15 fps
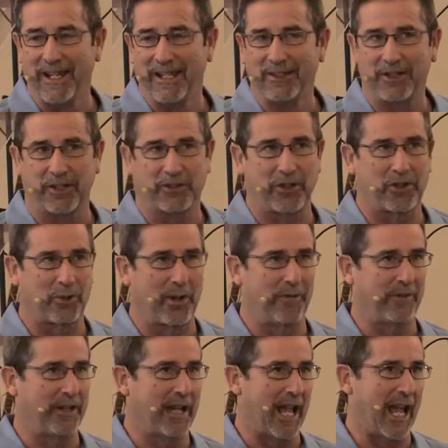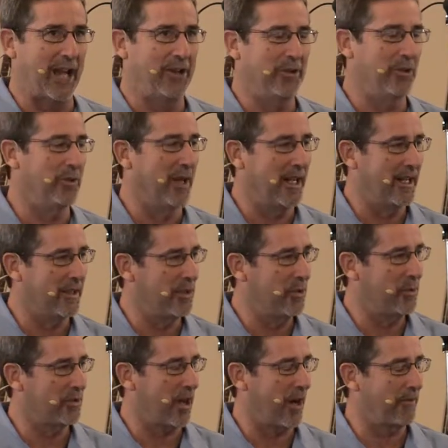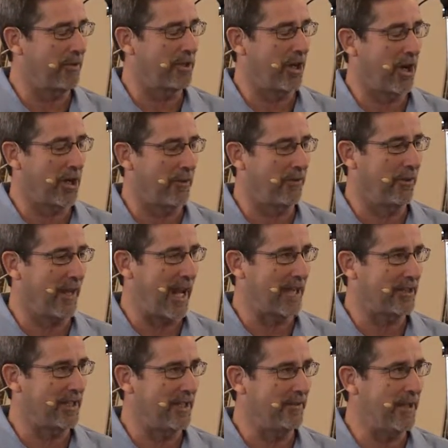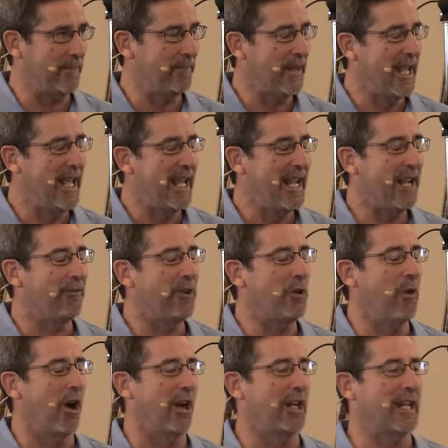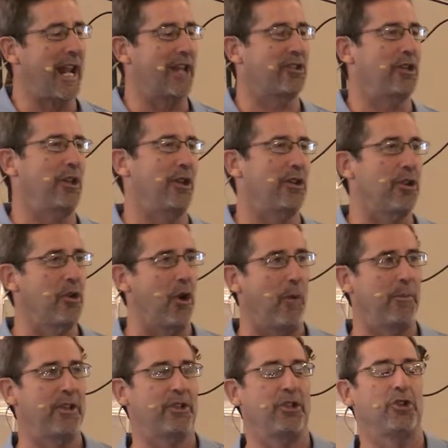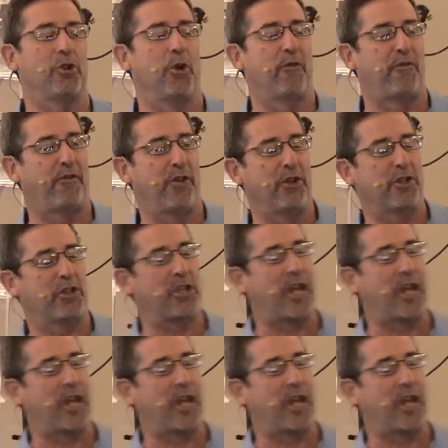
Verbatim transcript: just a terrific guy who, uh, who was our photographer last evening. If you are a guest here at New Hope, this is your first